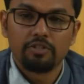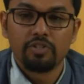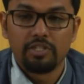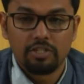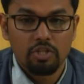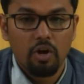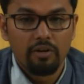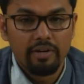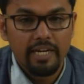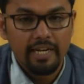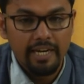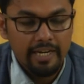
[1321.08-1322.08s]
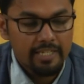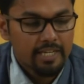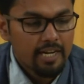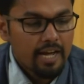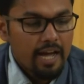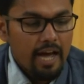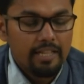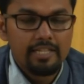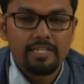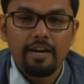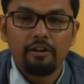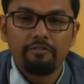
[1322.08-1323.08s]
it is already clicked and this
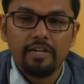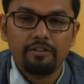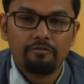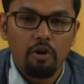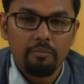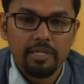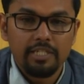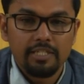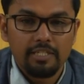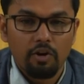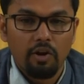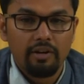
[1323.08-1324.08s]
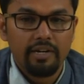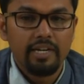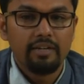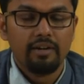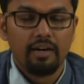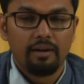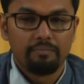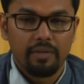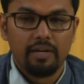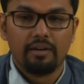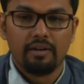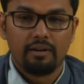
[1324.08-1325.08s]
kind of informations are already um, uh,
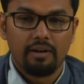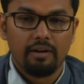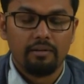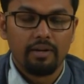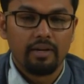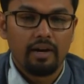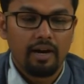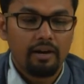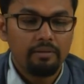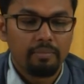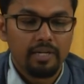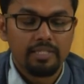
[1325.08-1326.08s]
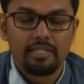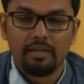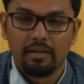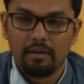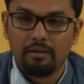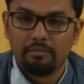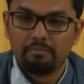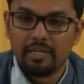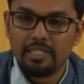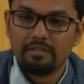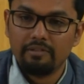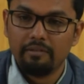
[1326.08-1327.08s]
uh, are
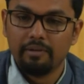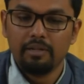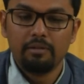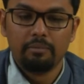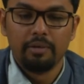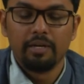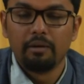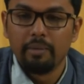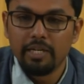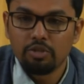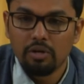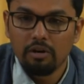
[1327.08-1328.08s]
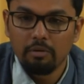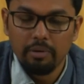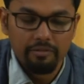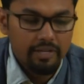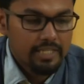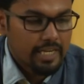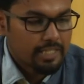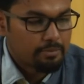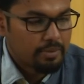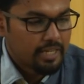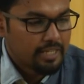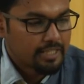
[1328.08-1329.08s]
perceivable based on our previous
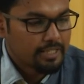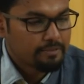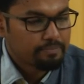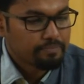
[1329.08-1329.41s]
experience.